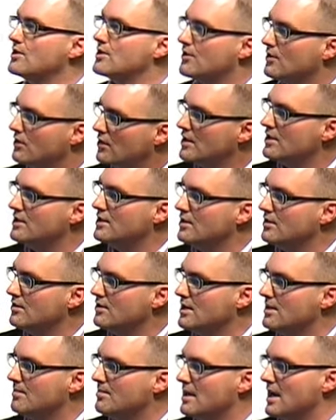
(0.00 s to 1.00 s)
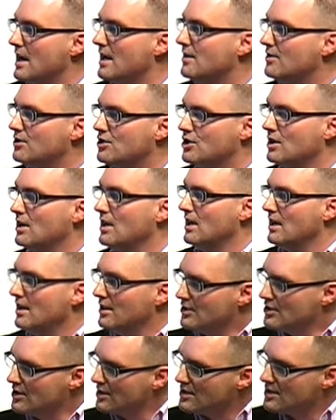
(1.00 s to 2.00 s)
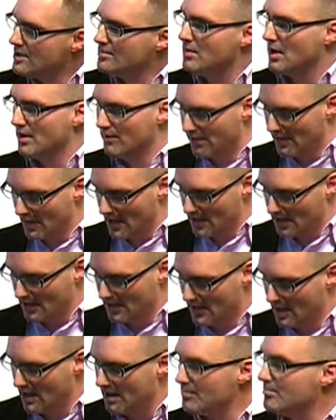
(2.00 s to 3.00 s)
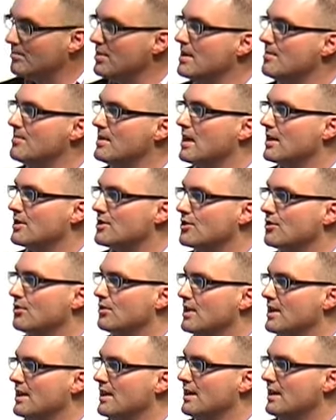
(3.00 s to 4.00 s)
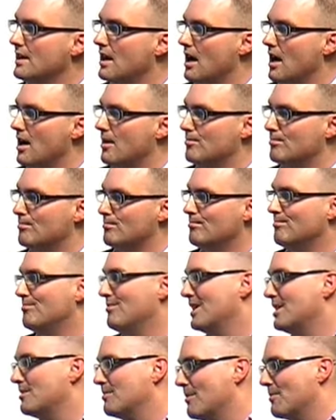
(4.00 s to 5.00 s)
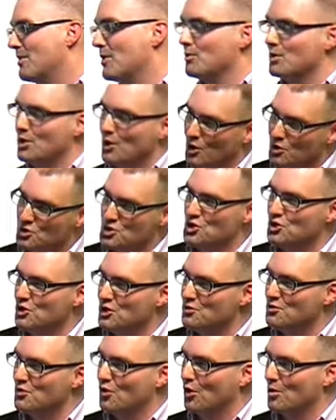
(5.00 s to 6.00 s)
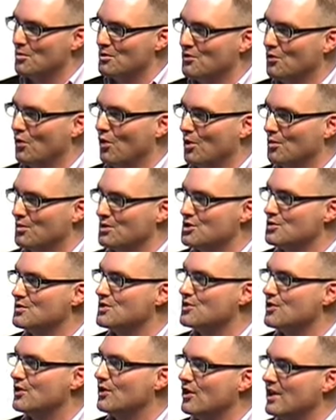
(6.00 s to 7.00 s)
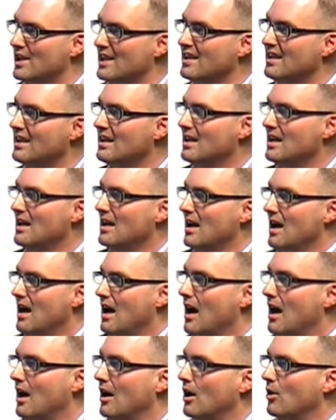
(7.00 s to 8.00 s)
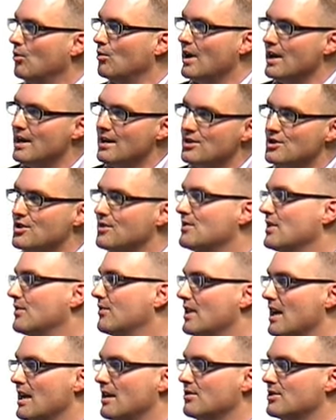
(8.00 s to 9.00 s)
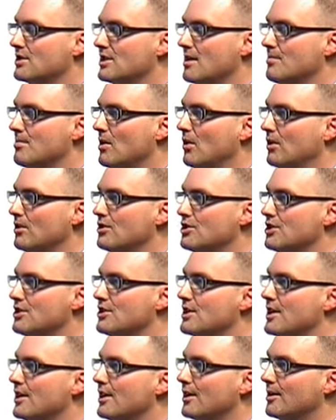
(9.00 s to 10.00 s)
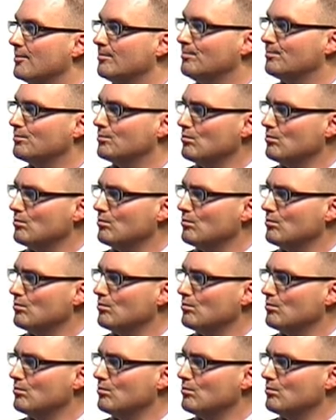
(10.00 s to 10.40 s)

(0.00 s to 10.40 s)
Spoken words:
It's 32 DPH, just above that PPS3 minimum that we were all shooting for before, which was 30. A range of different house typologies here.